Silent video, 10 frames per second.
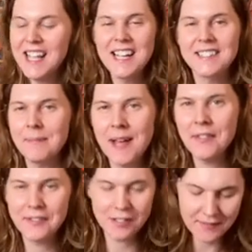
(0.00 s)
That's a
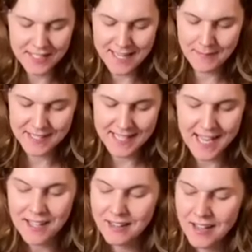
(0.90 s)
mouthful every time I
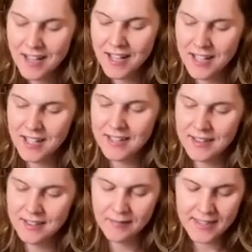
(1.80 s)
say it.
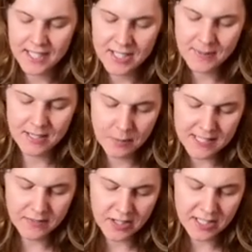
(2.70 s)
Thank you, Spirit.
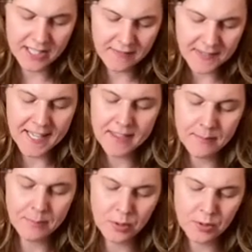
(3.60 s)
Please further clarify the
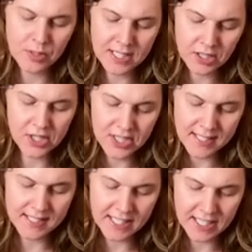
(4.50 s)
Moon
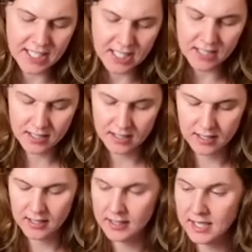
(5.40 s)
energies here.
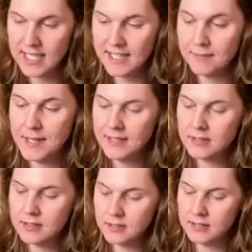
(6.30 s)
The Knight of
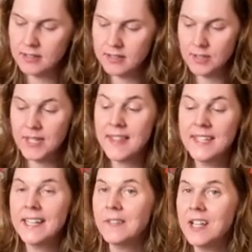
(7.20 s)
Pentacles. So we got the
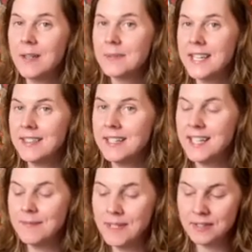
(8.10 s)
Knight of Cups and the
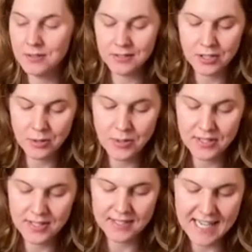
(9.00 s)
Knight of Pentacles on your
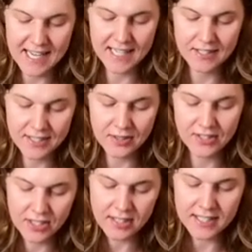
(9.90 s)
person's side. So
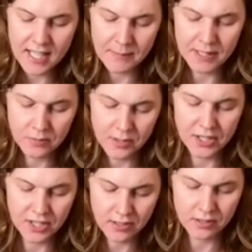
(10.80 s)
it's certainly coming
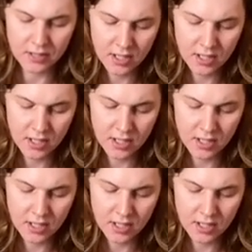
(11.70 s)
towards you.